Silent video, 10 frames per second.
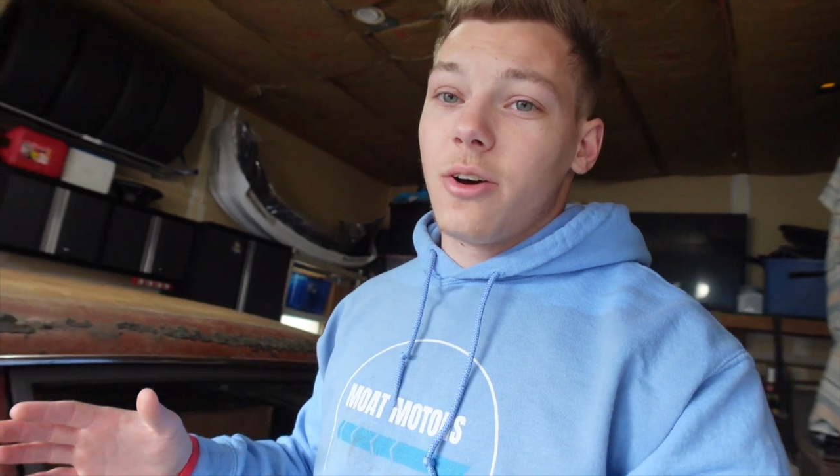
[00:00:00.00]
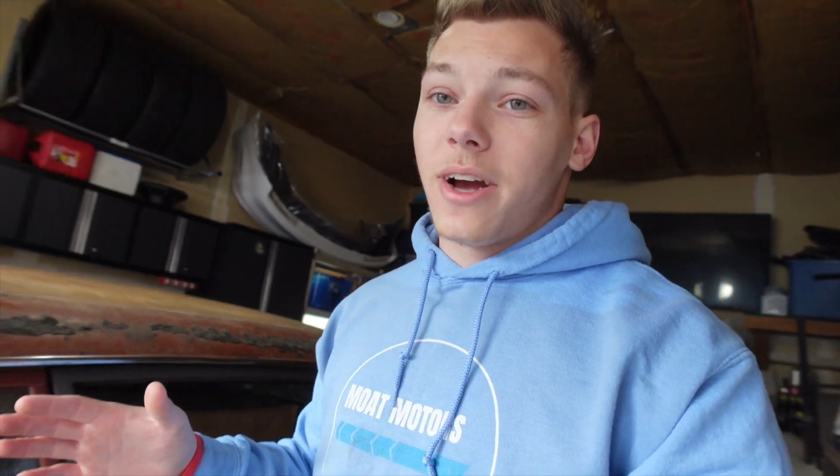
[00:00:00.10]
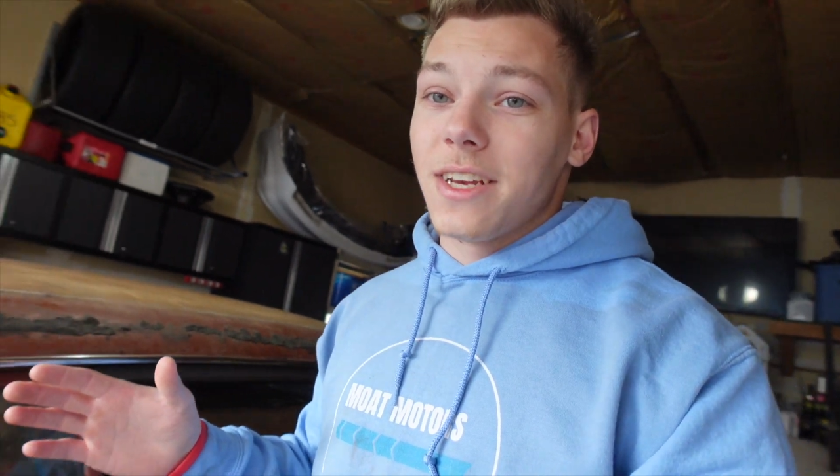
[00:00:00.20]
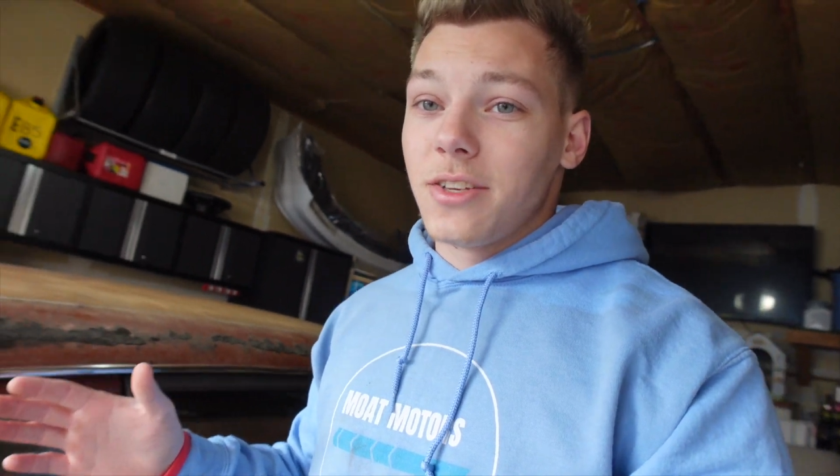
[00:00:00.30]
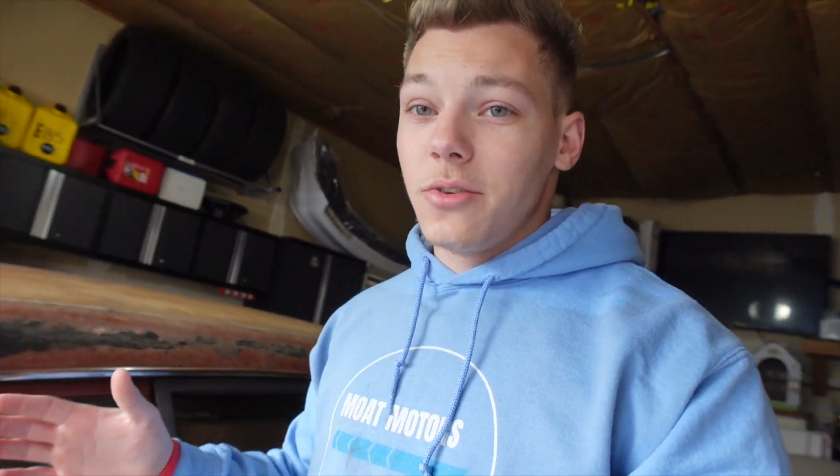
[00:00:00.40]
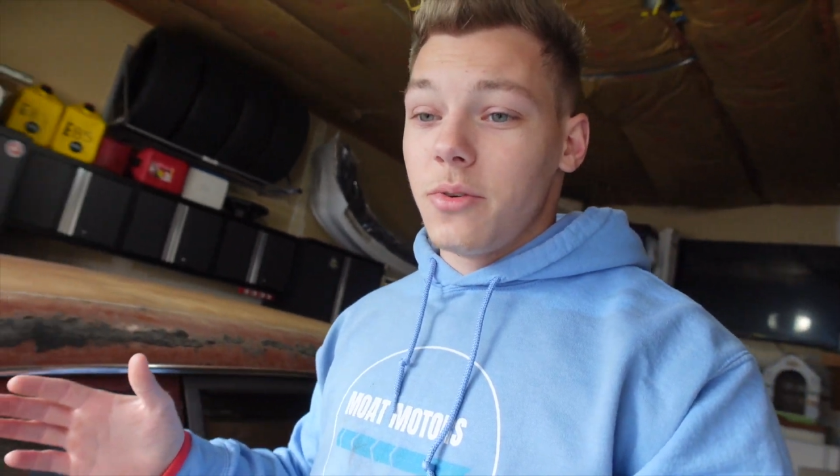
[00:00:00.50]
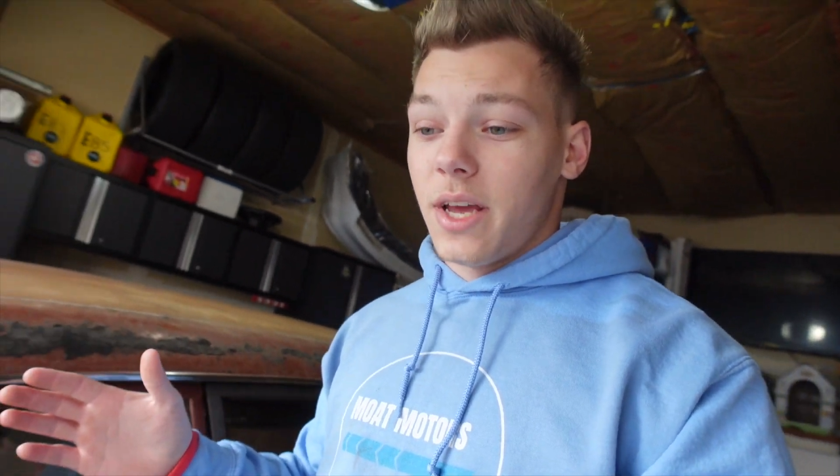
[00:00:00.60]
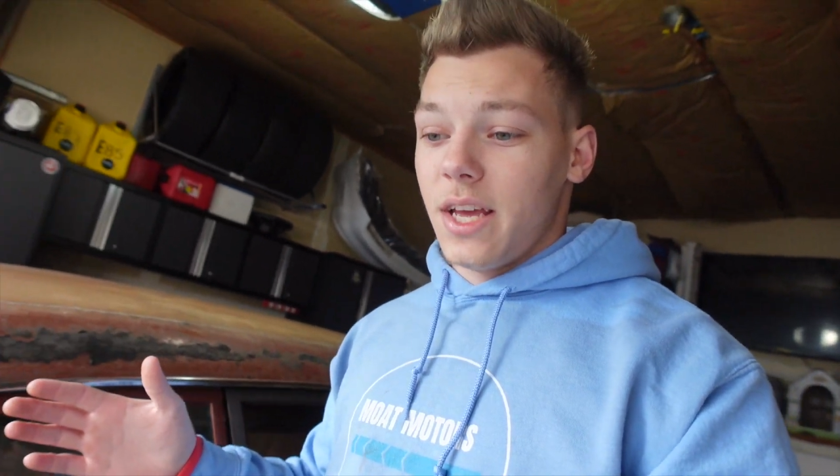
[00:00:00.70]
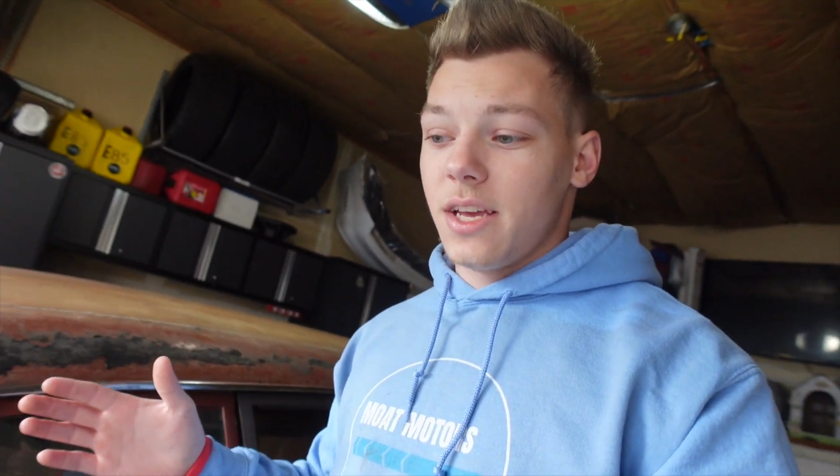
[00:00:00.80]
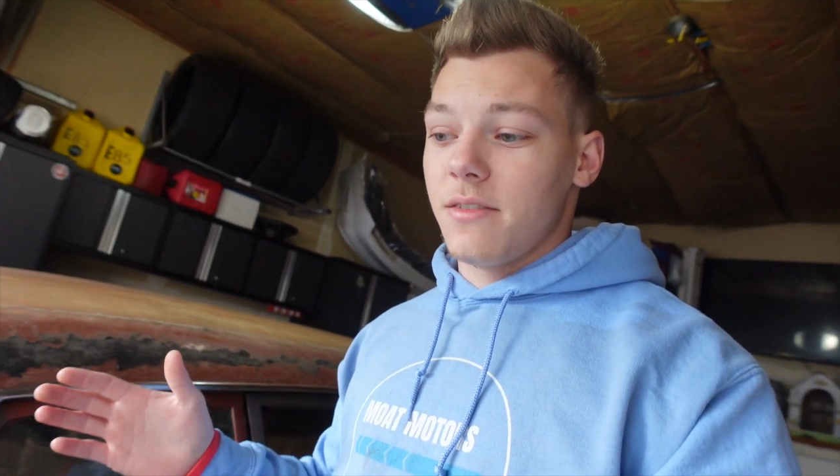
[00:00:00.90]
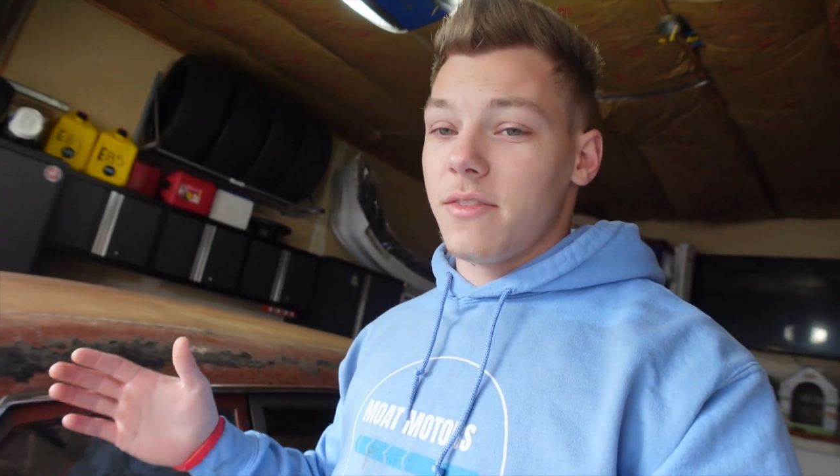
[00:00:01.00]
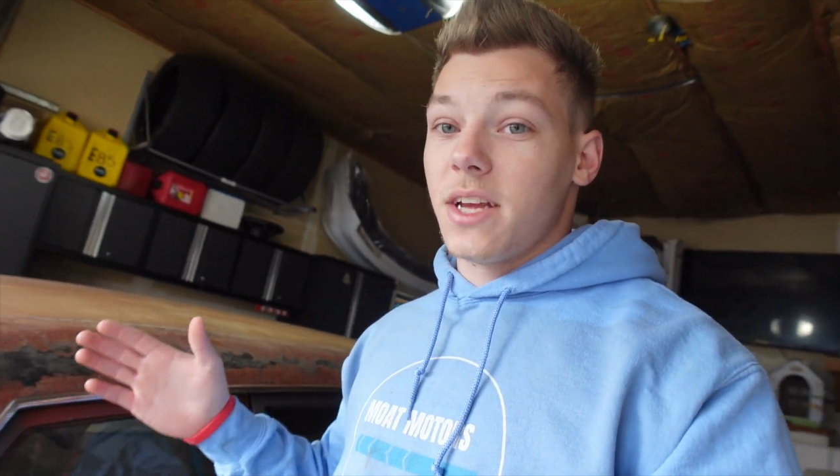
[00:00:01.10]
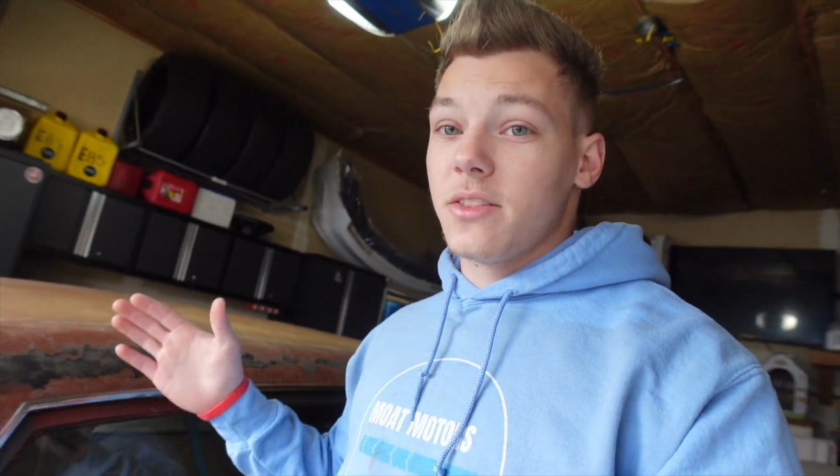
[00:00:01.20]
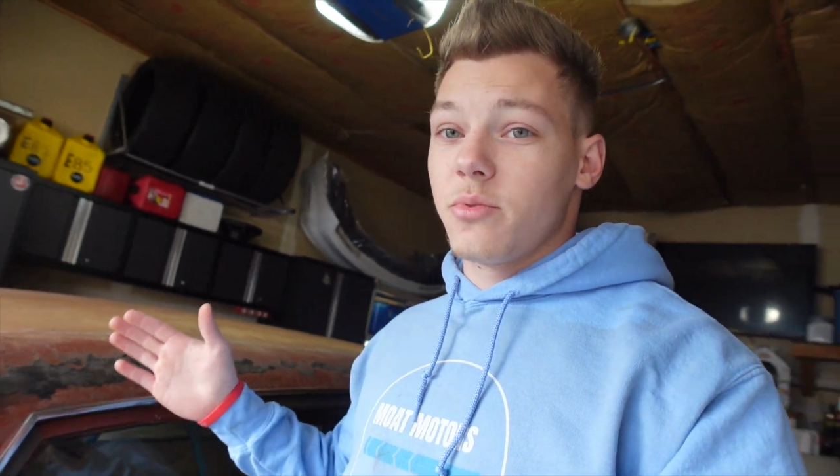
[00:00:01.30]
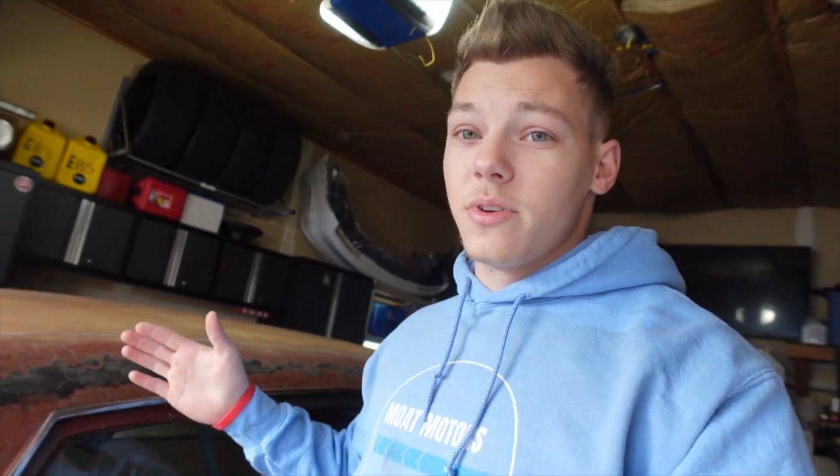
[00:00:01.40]
I do have
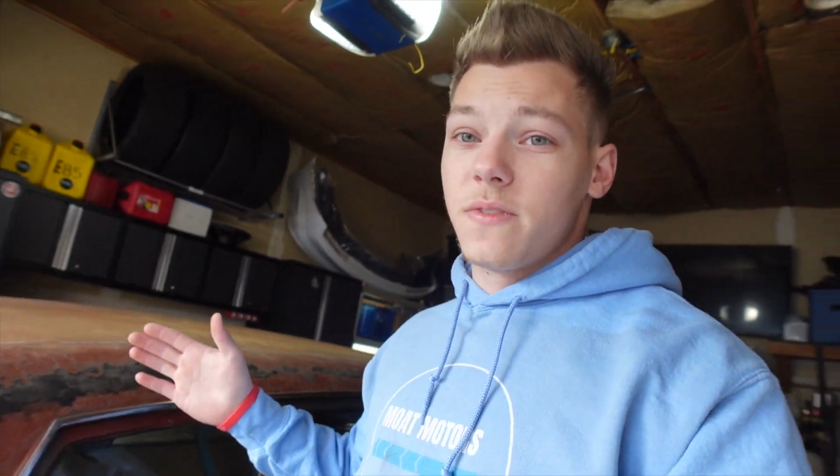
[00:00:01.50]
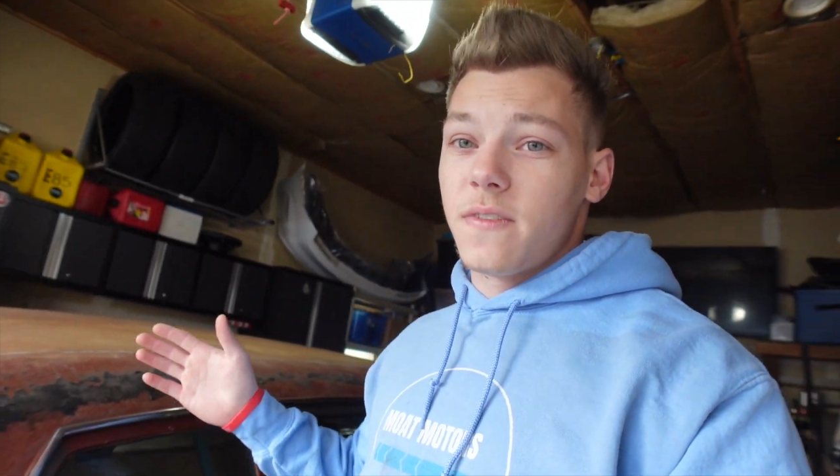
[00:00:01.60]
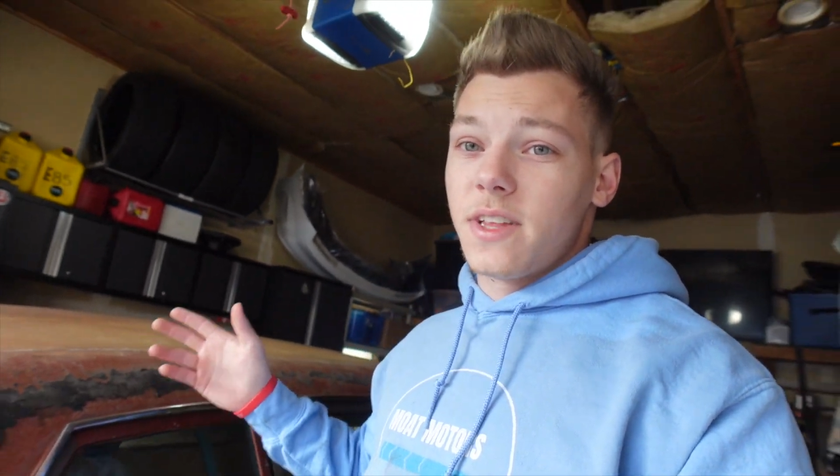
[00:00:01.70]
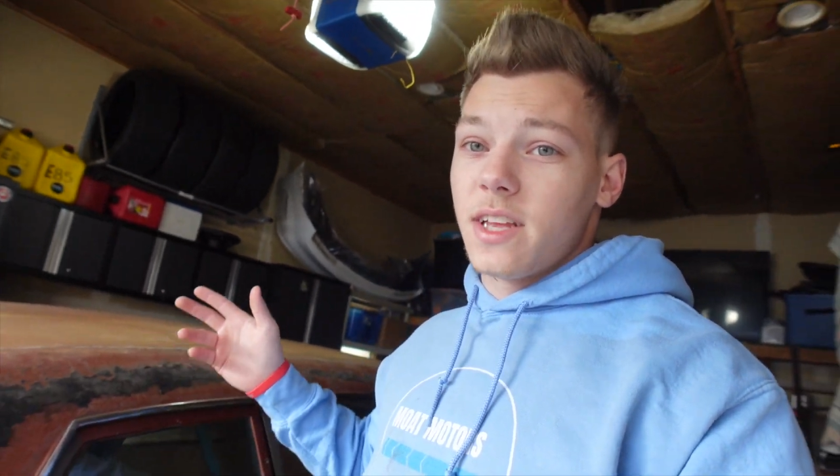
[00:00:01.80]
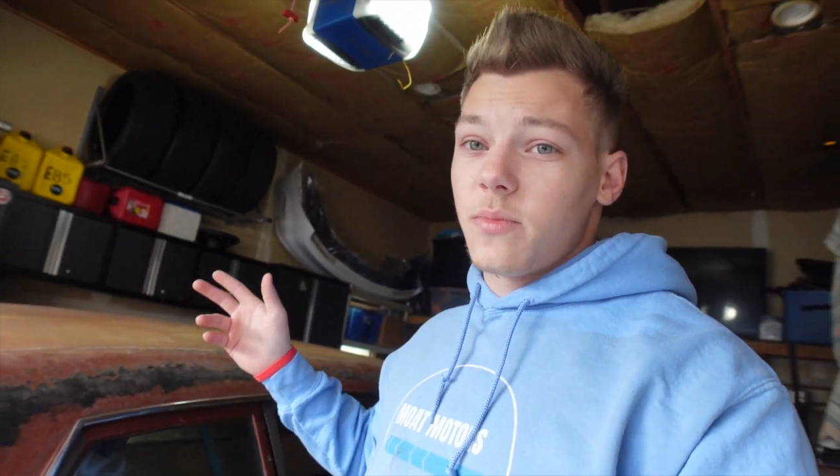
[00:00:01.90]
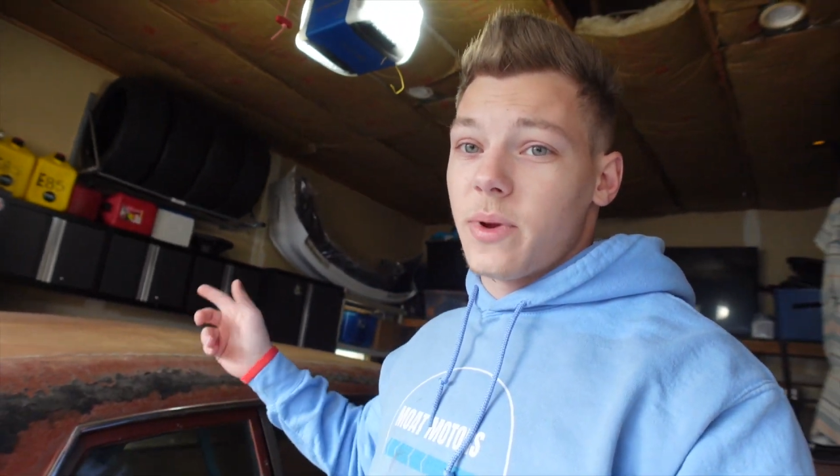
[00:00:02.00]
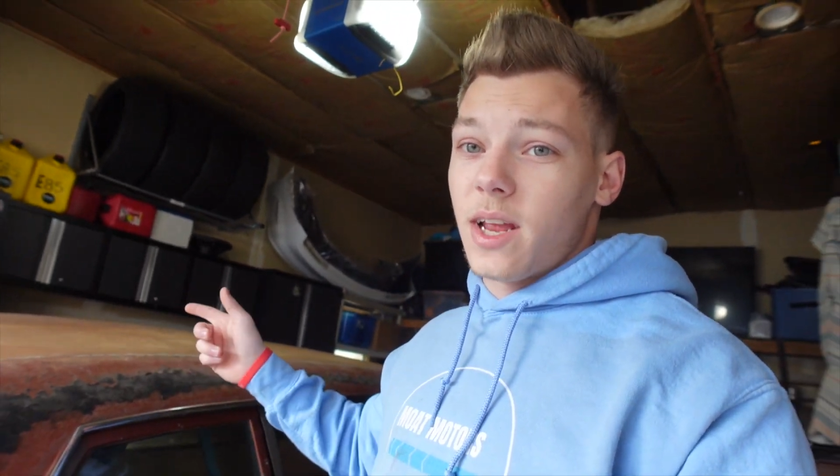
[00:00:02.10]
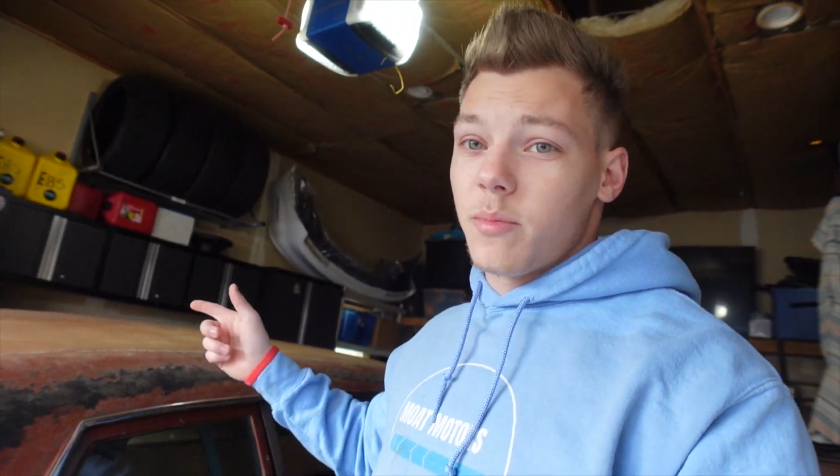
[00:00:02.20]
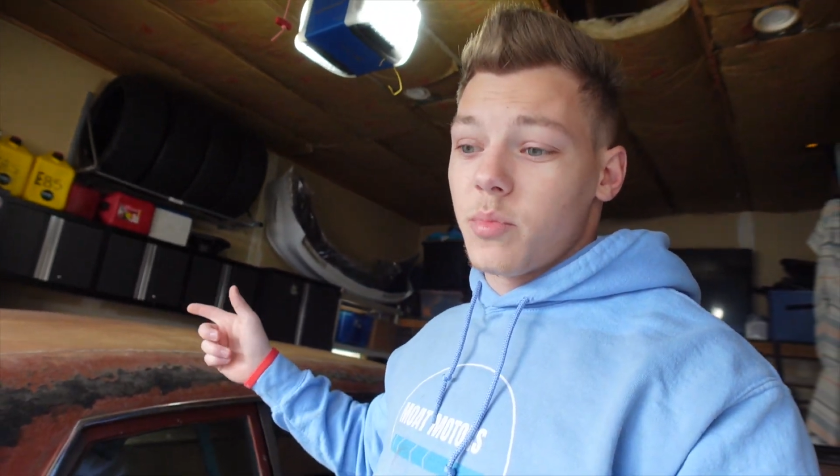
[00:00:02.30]
that 350 that's been at